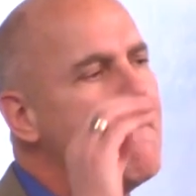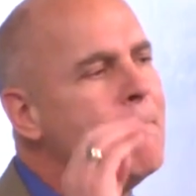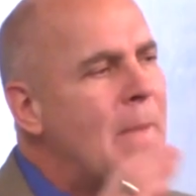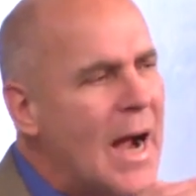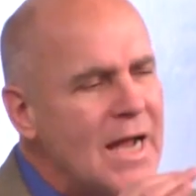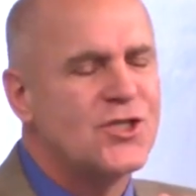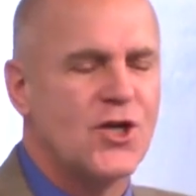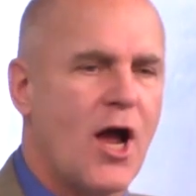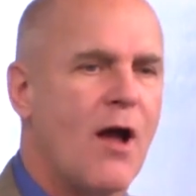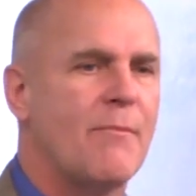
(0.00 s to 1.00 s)
My
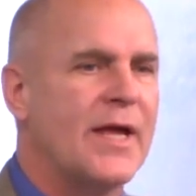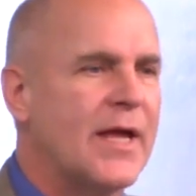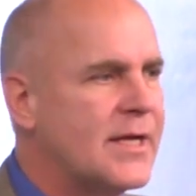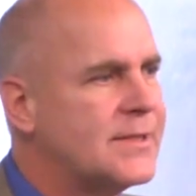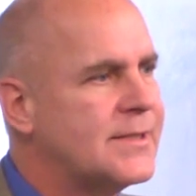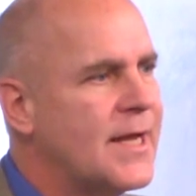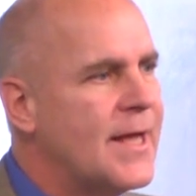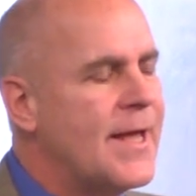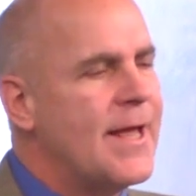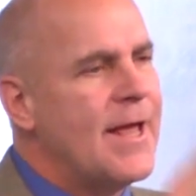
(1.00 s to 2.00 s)
job is
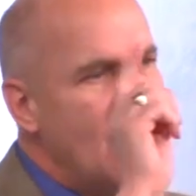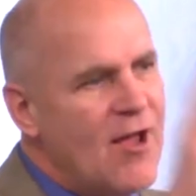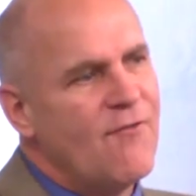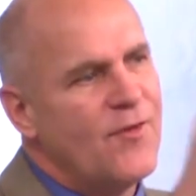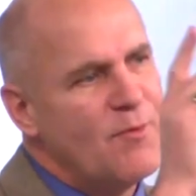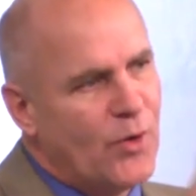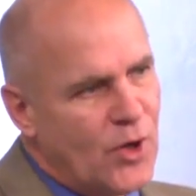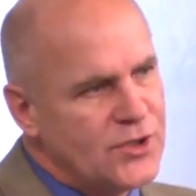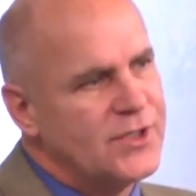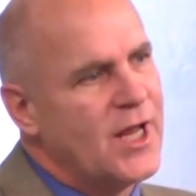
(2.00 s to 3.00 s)
every
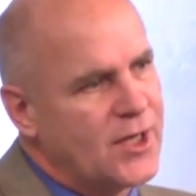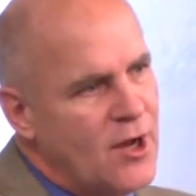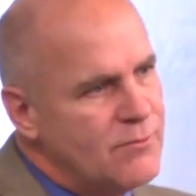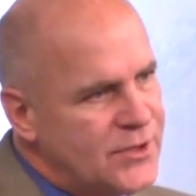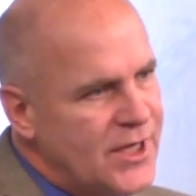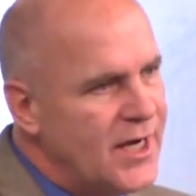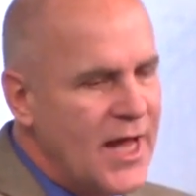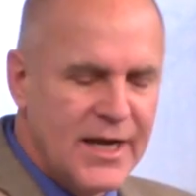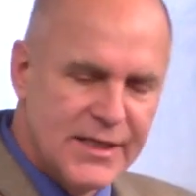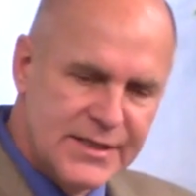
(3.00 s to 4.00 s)
person that comes in
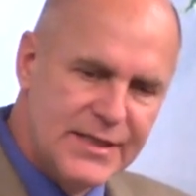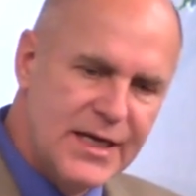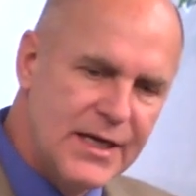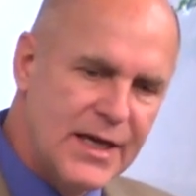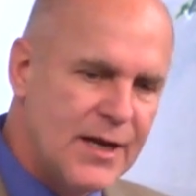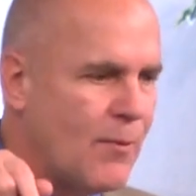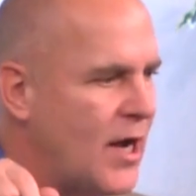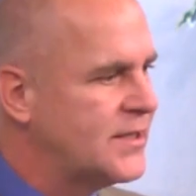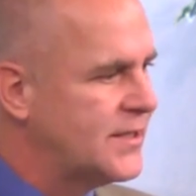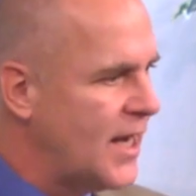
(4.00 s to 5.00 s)
and is seated in
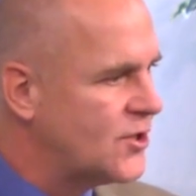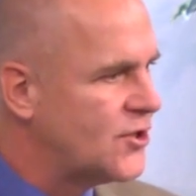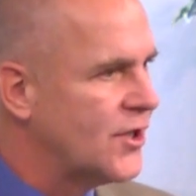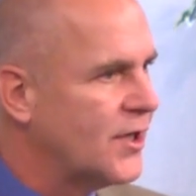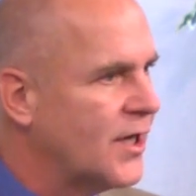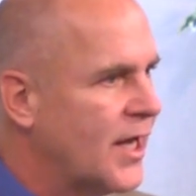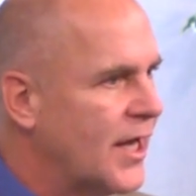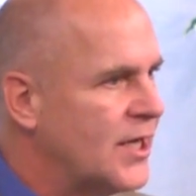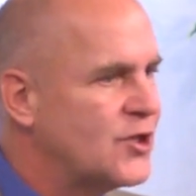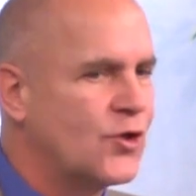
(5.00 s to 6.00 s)
my section
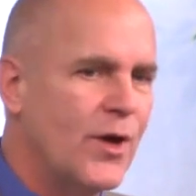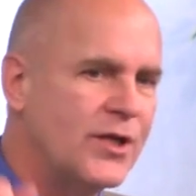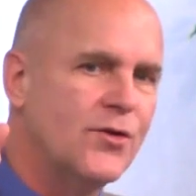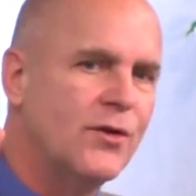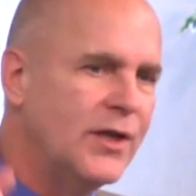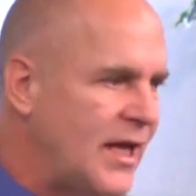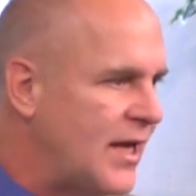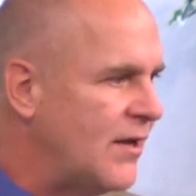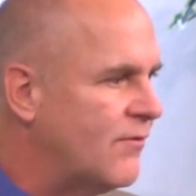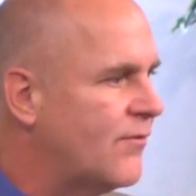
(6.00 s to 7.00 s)
is going to
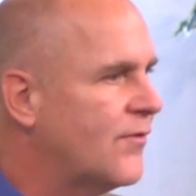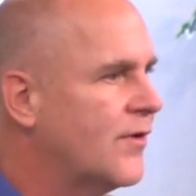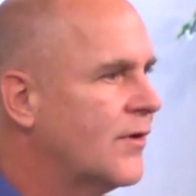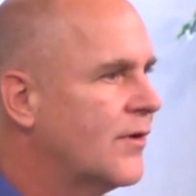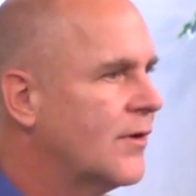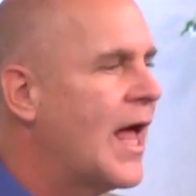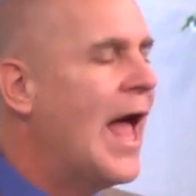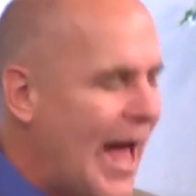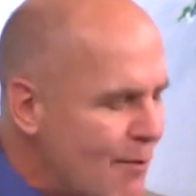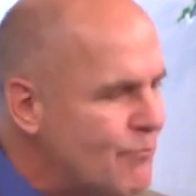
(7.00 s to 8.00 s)
leave
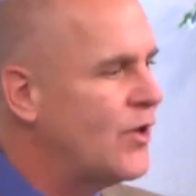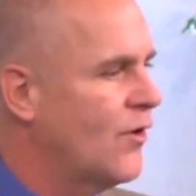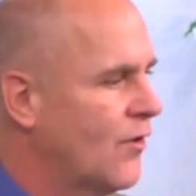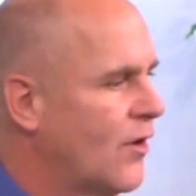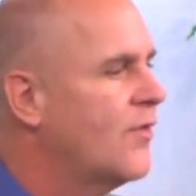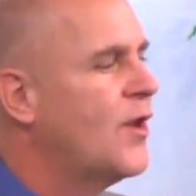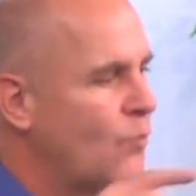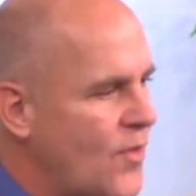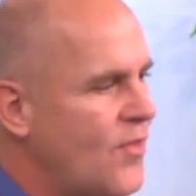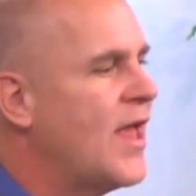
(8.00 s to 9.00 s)
happier
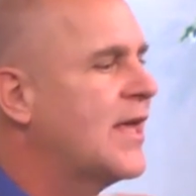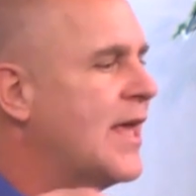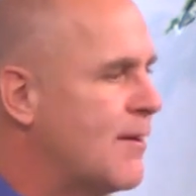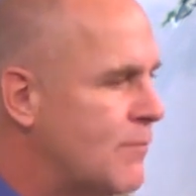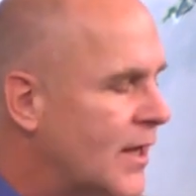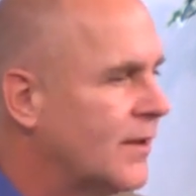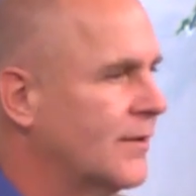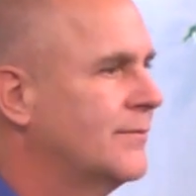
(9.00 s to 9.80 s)
than when they came in.